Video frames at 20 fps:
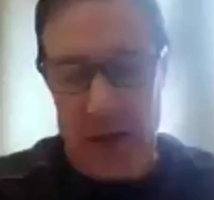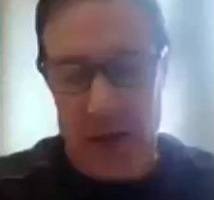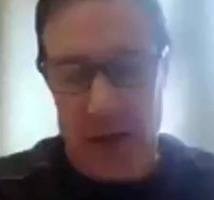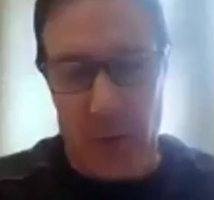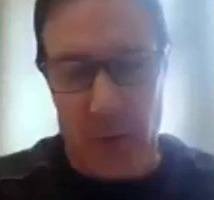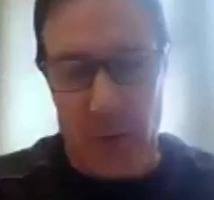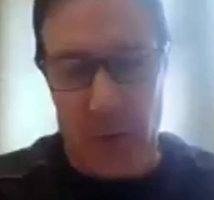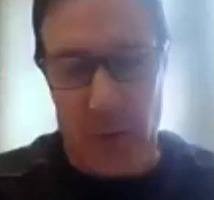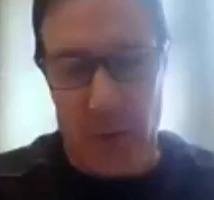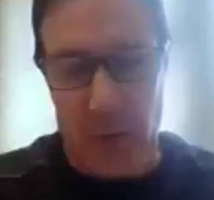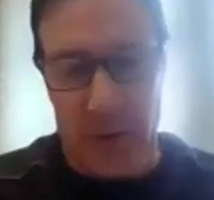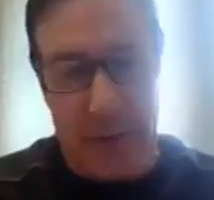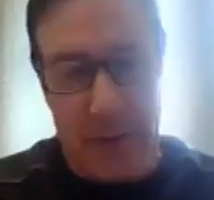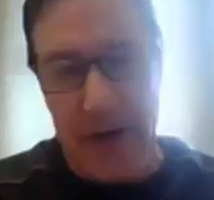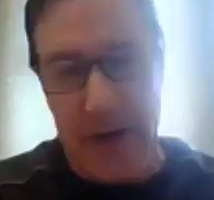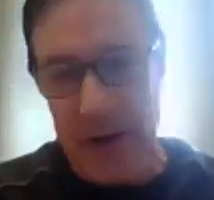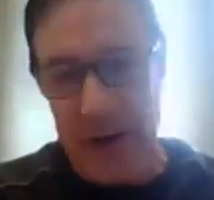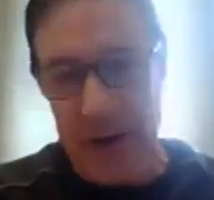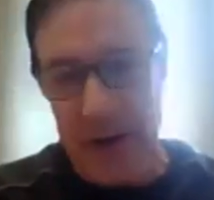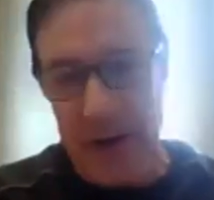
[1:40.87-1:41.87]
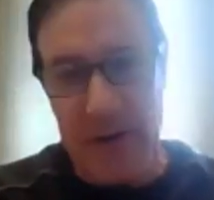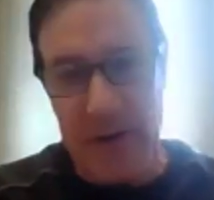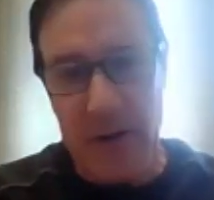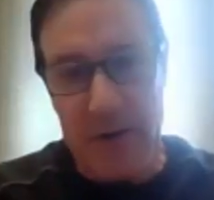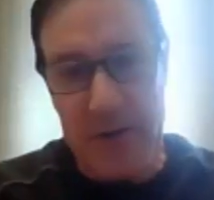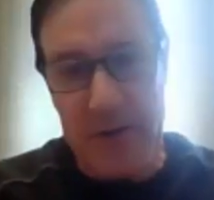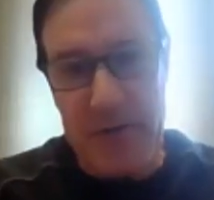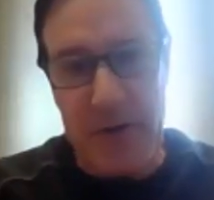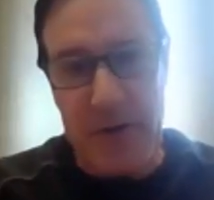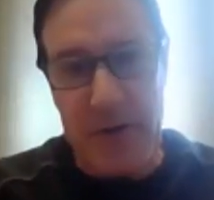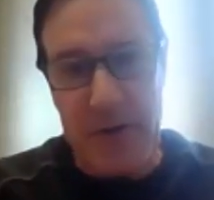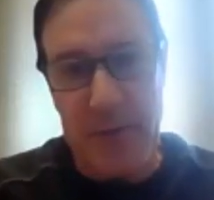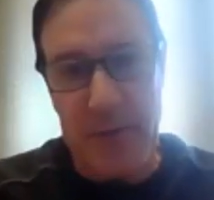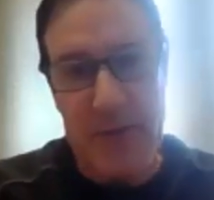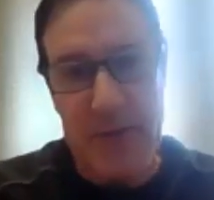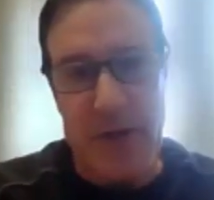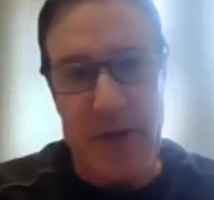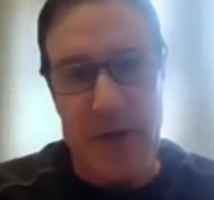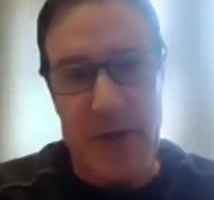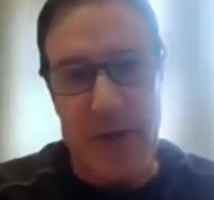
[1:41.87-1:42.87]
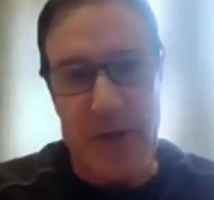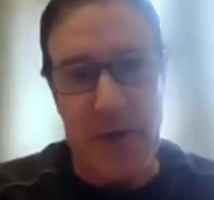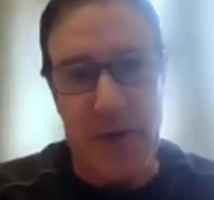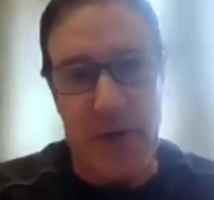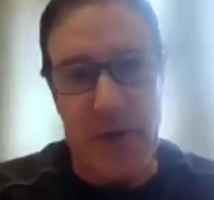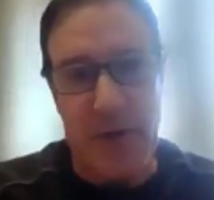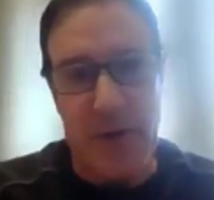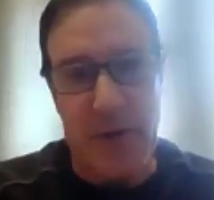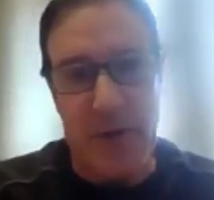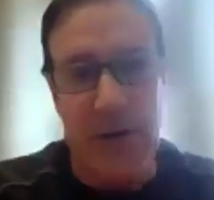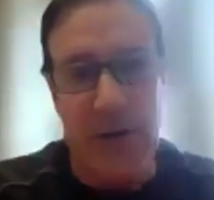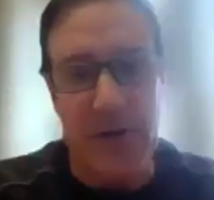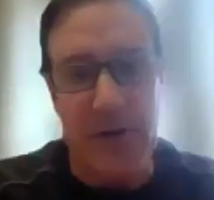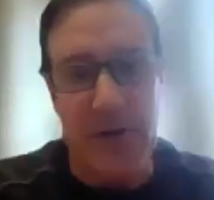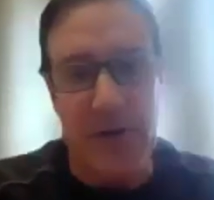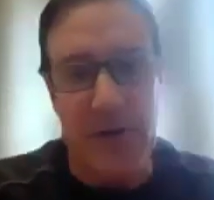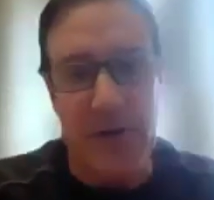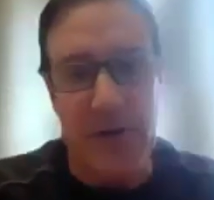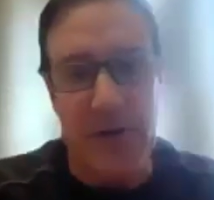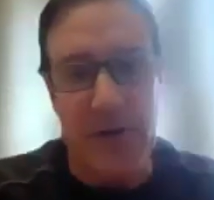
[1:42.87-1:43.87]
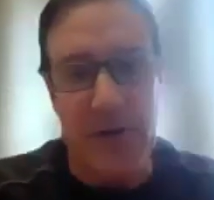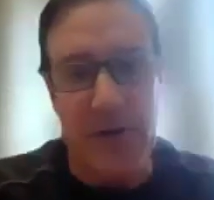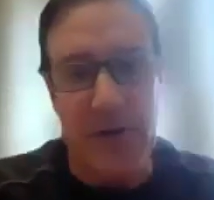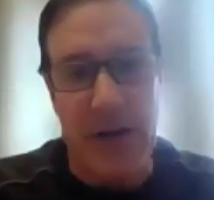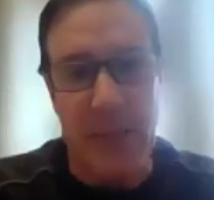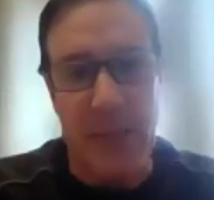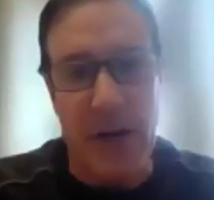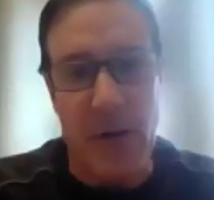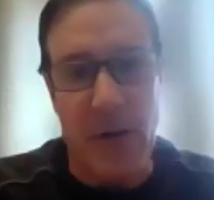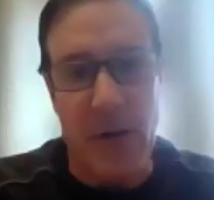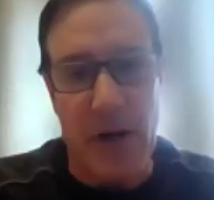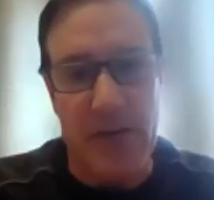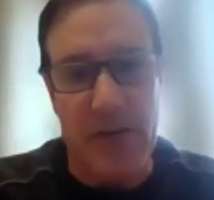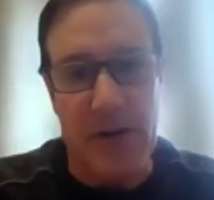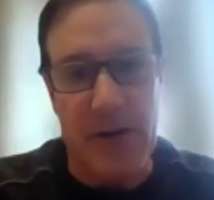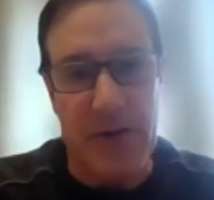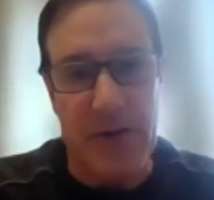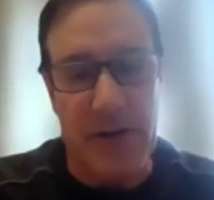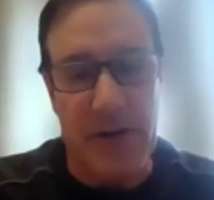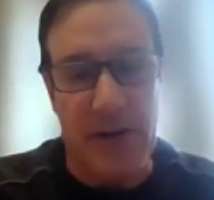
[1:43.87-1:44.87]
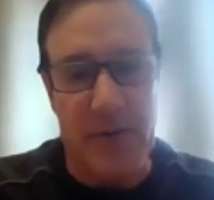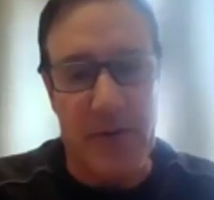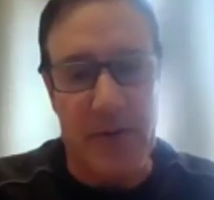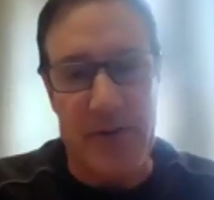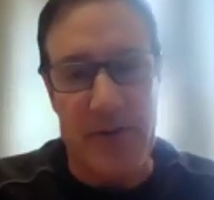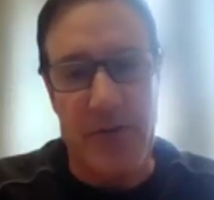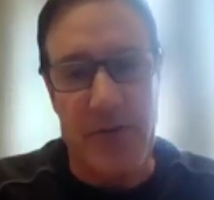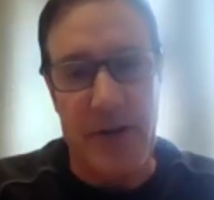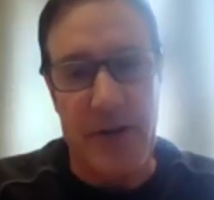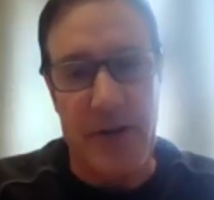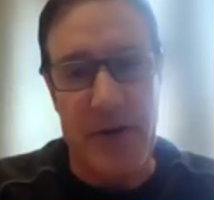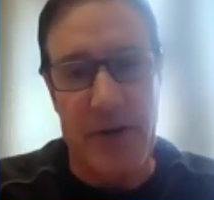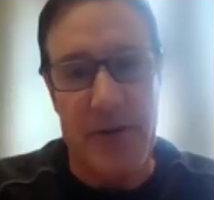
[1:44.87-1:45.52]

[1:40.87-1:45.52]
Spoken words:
We're a Bay Area focused firm, so San Jose, Palo Alto, San Francisco,